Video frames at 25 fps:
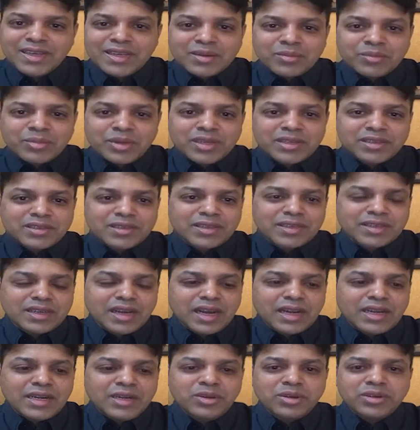But
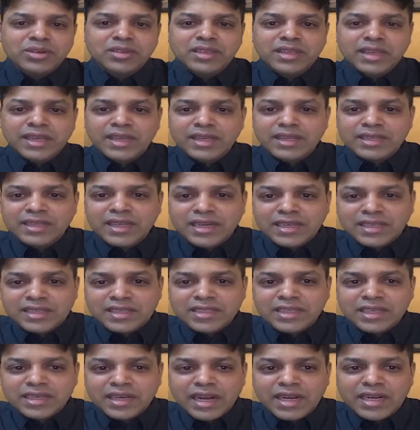I don't think that is
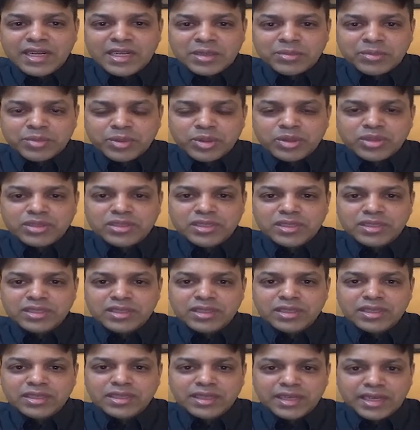the right approach in
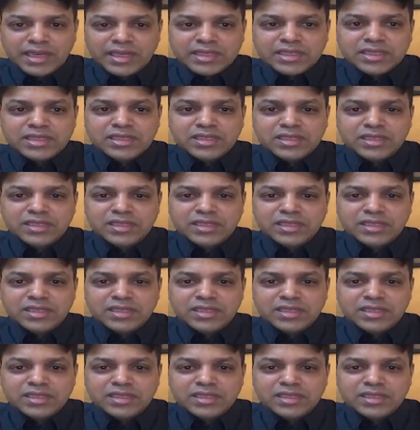the next